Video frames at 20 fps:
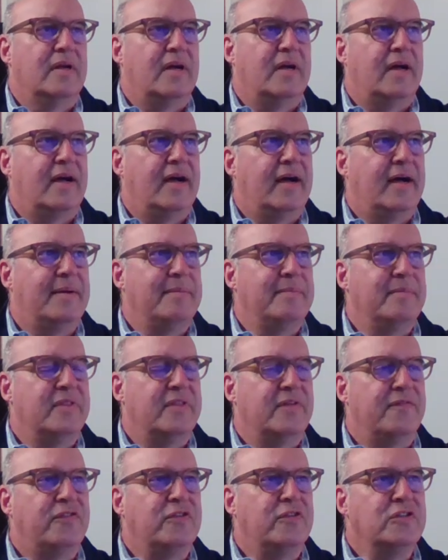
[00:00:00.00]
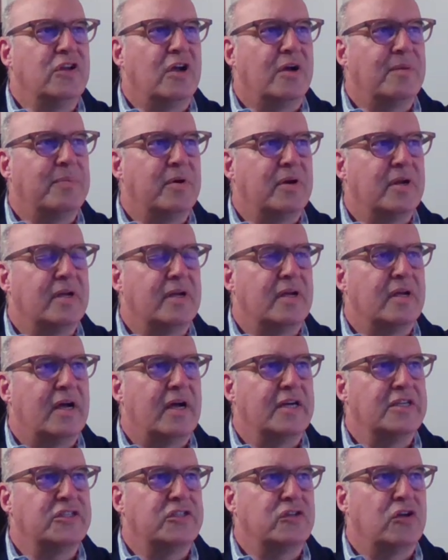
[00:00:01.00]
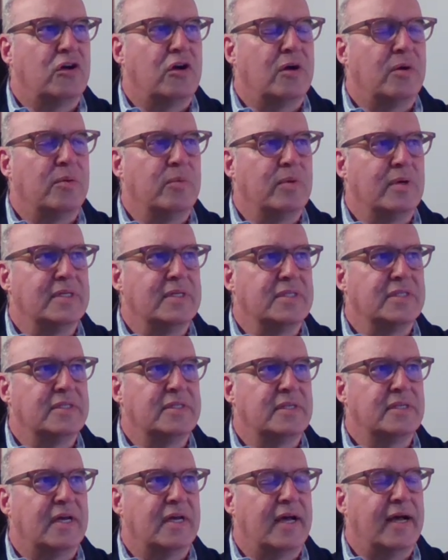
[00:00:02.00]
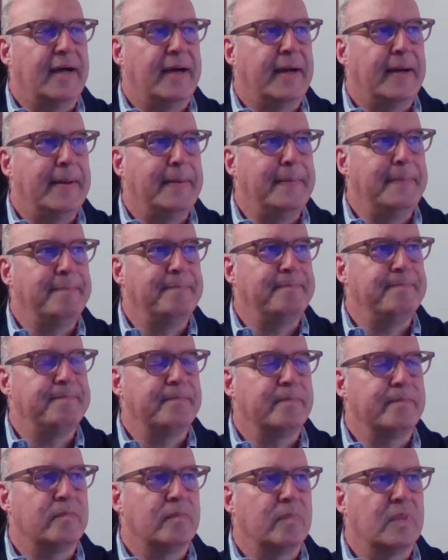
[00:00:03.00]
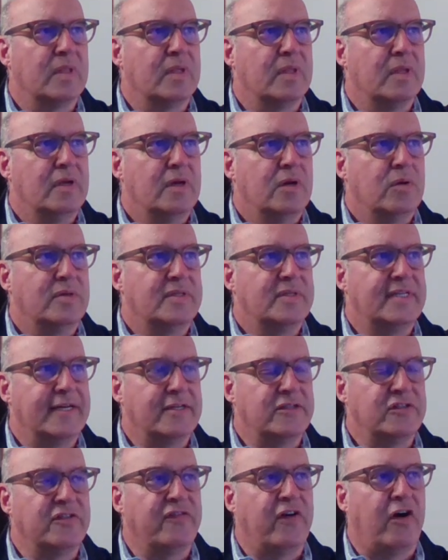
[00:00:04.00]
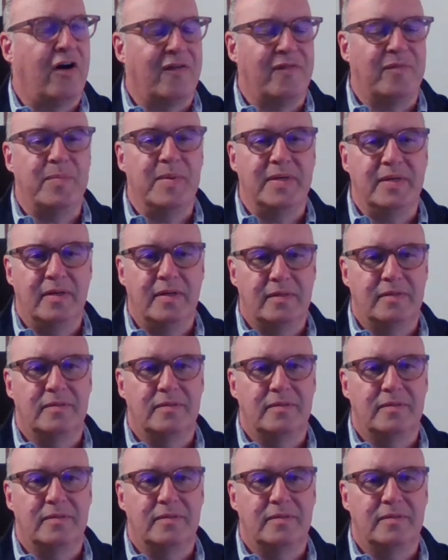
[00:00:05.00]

The first opera I saw was Tales of Hoffmann.